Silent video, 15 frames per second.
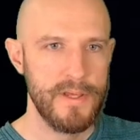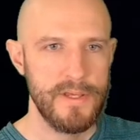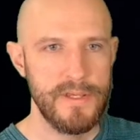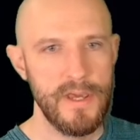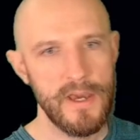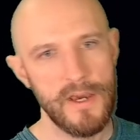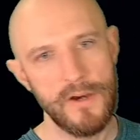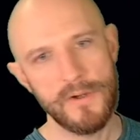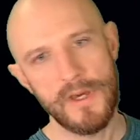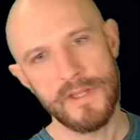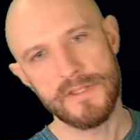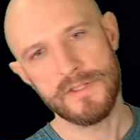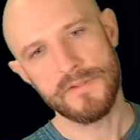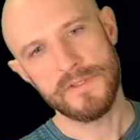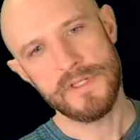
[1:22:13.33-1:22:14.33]
Yeah, okay,
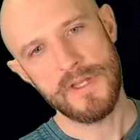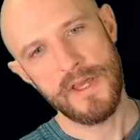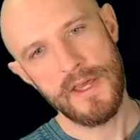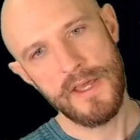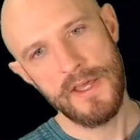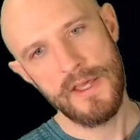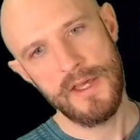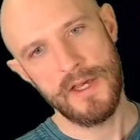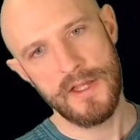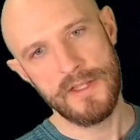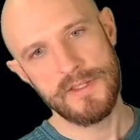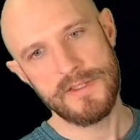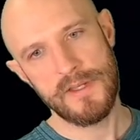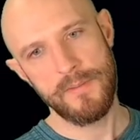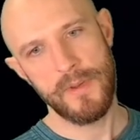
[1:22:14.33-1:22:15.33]
so today
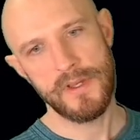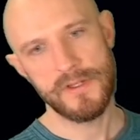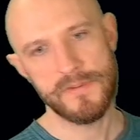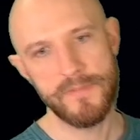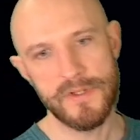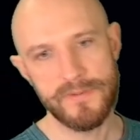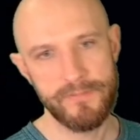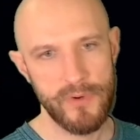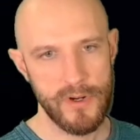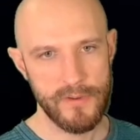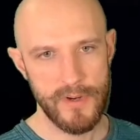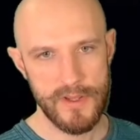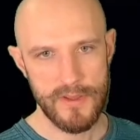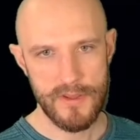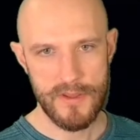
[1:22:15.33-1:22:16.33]
didn't make as much
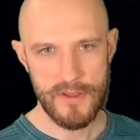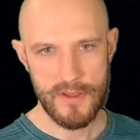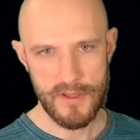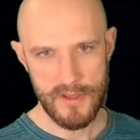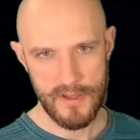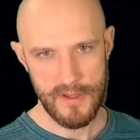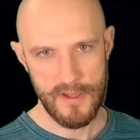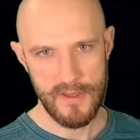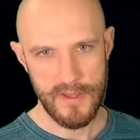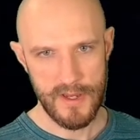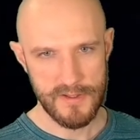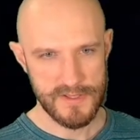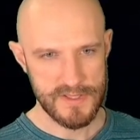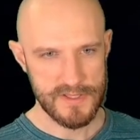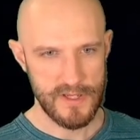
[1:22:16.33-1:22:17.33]
progress in the
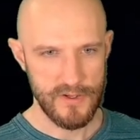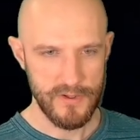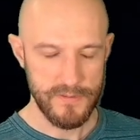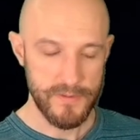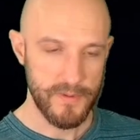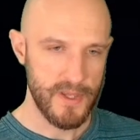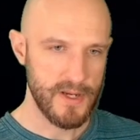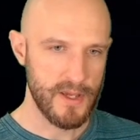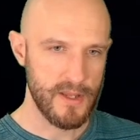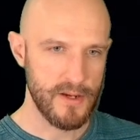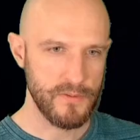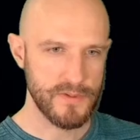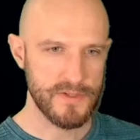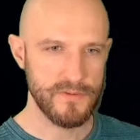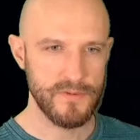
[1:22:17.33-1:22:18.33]
house as I hoped, but then again,
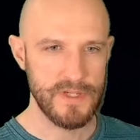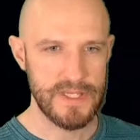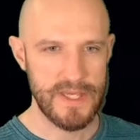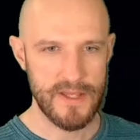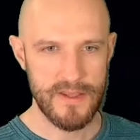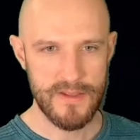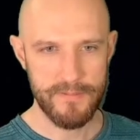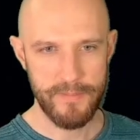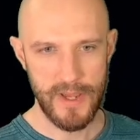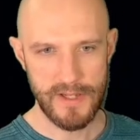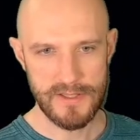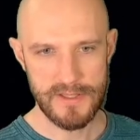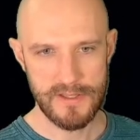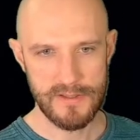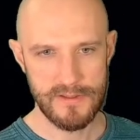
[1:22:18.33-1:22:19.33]
I wasn't really
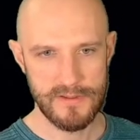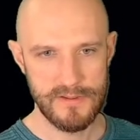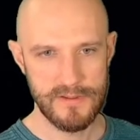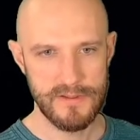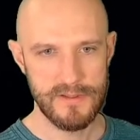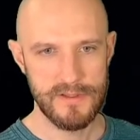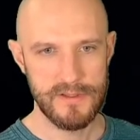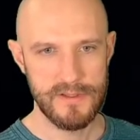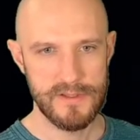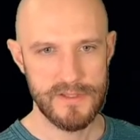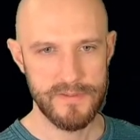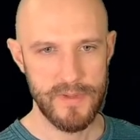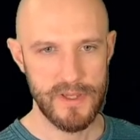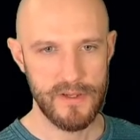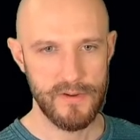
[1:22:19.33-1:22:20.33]
expecting
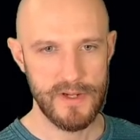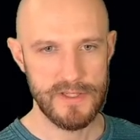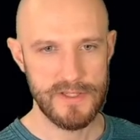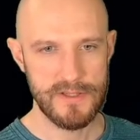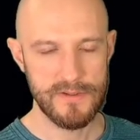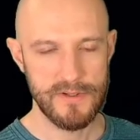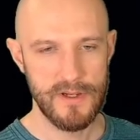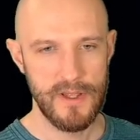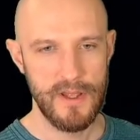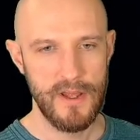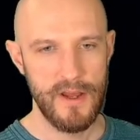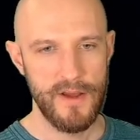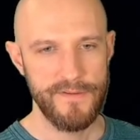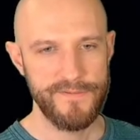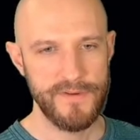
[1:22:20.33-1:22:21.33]
to make a great deal.
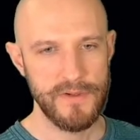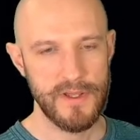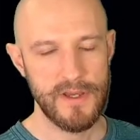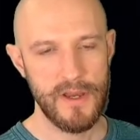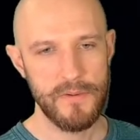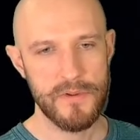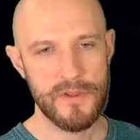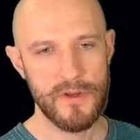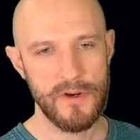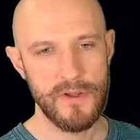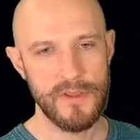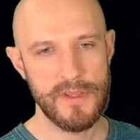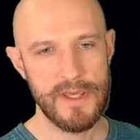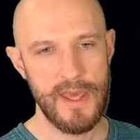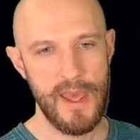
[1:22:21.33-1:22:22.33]
I feel like I was
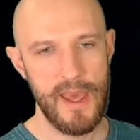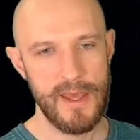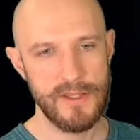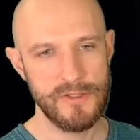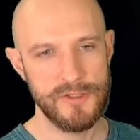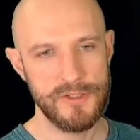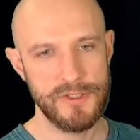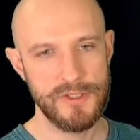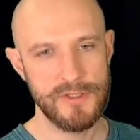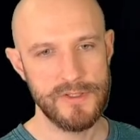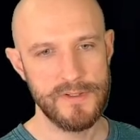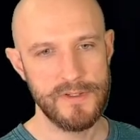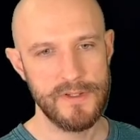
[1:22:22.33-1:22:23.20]
on the edge